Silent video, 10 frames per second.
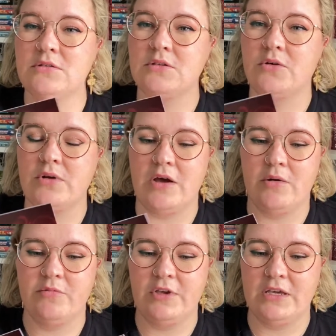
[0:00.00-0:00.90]
No, now
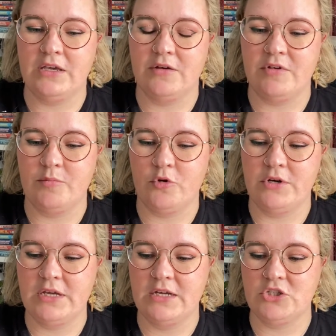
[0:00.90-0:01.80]
I'm thinking of Ember in
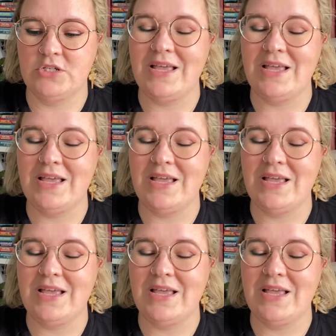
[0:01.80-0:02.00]
the Ashes.